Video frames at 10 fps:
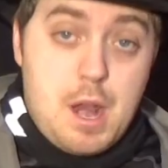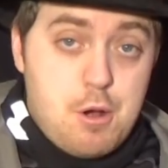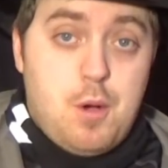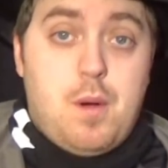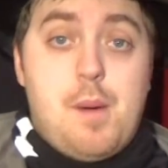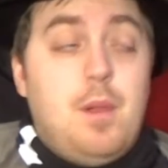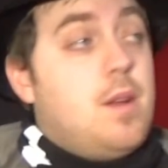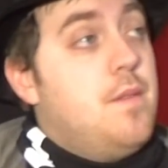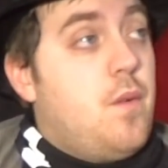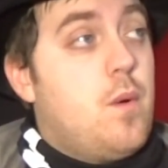I don't know. I'm
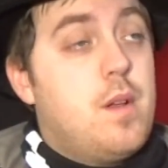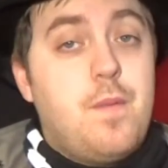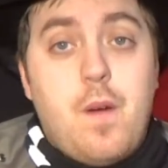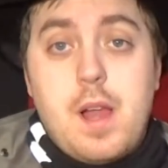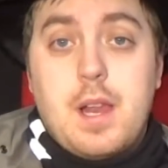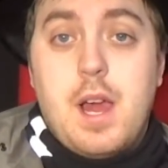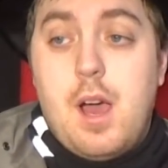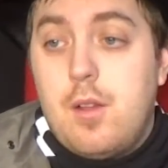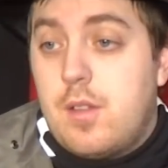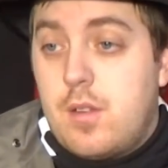looking forward to finding
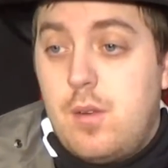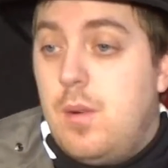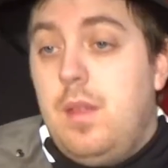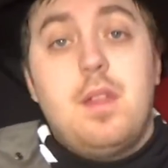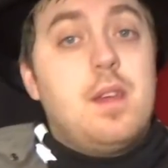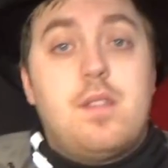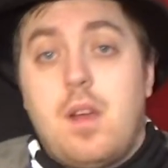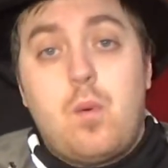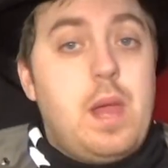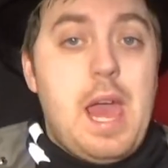out two things
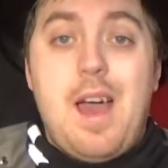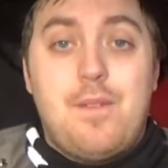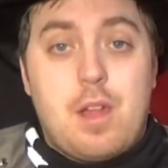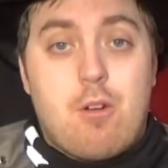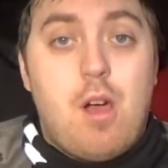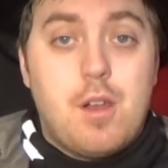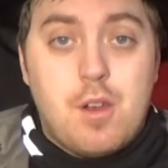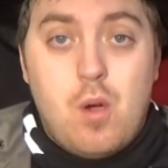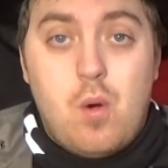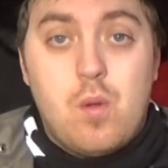that we have that are
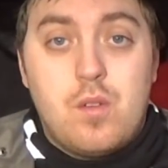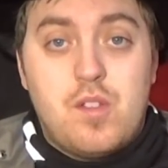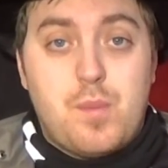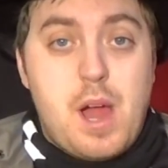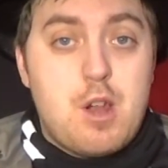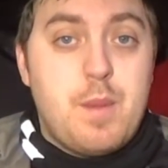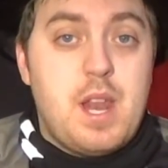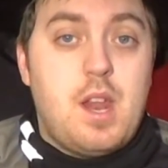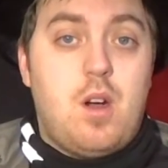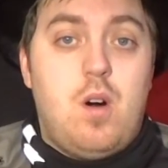unknown,
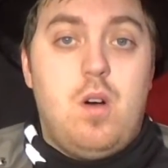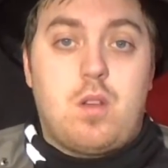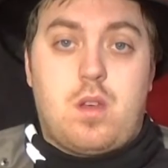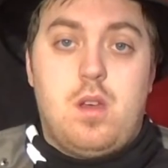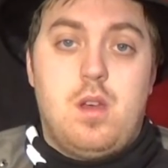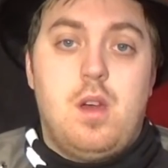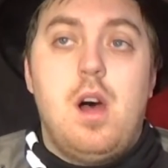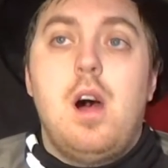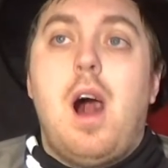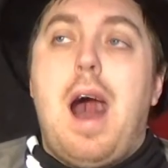Spider-Man and Hulk.
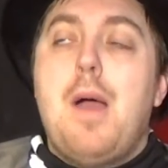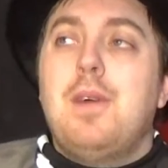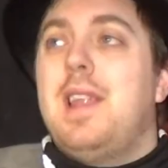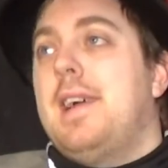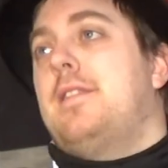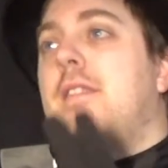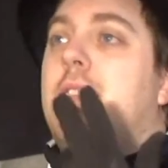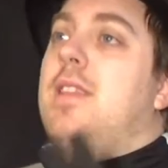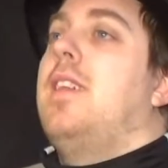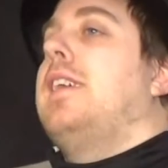I would actually
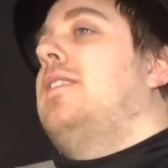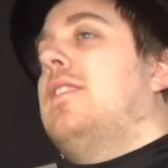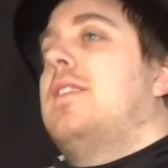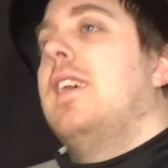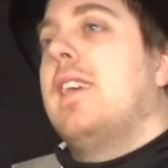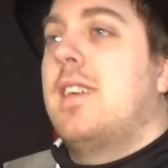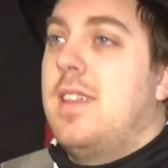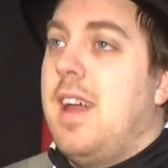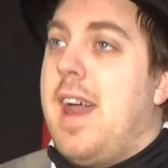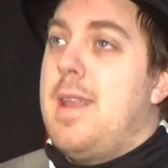like to think
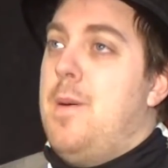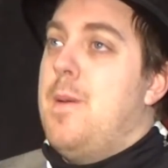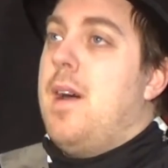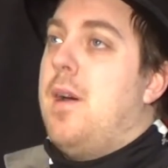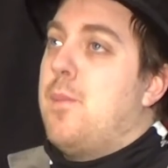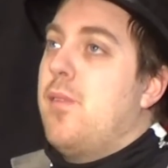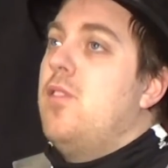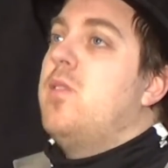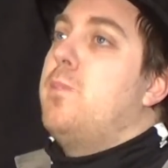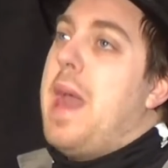that
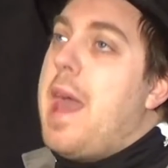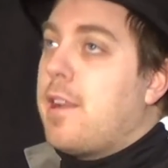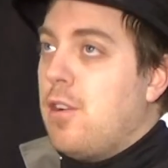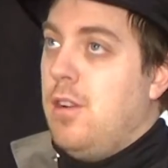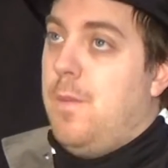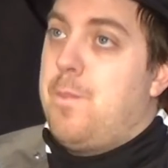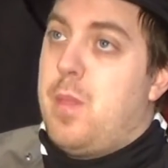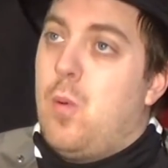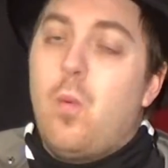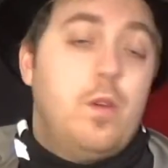Bruce Banner
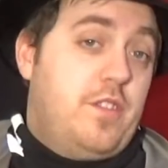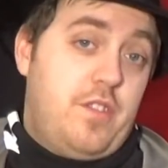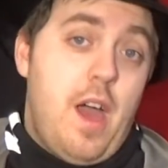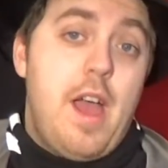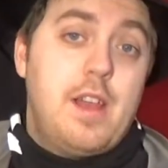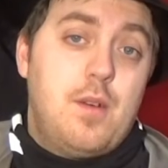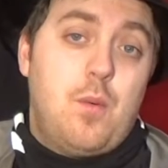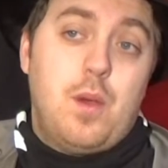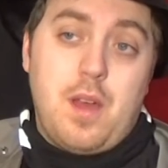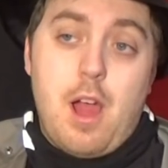would side
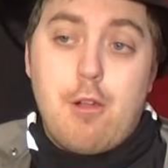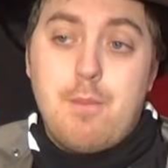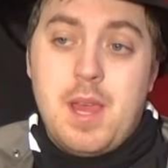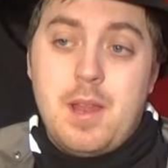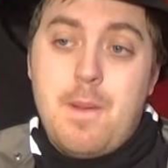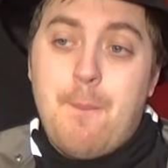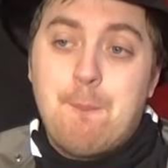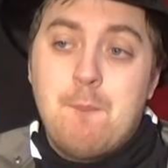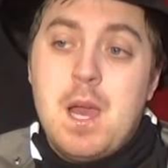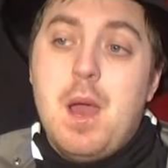with Iron Man,
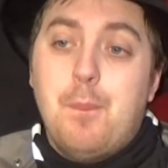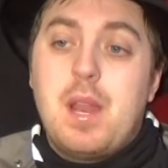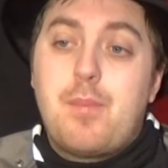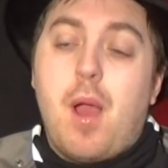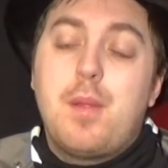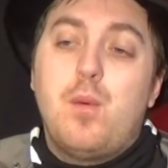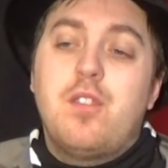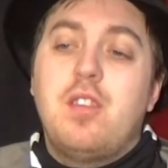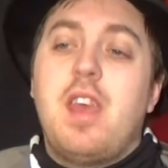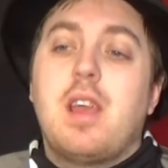but he probably wants
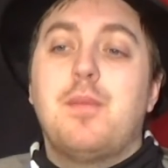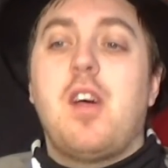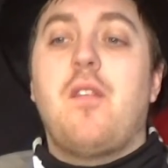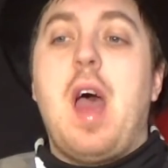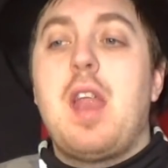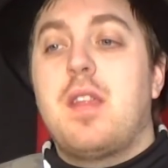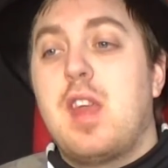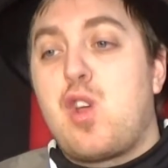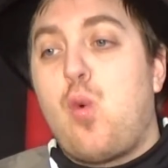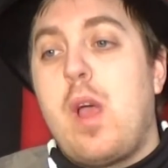to take himself out of
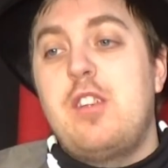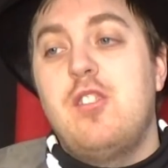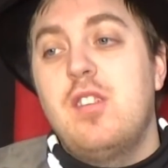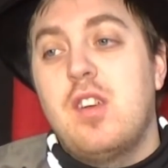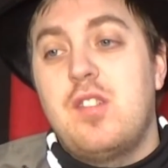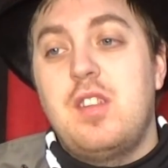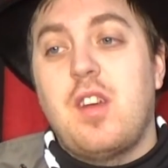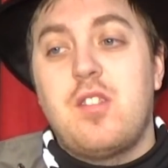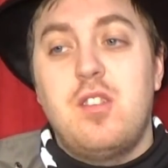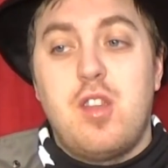the equation because he
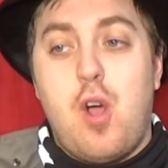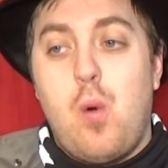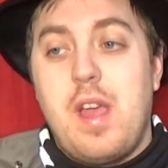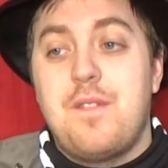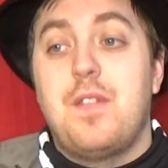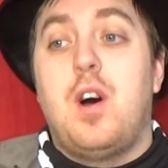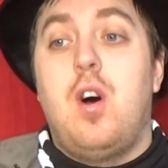doesn't know if the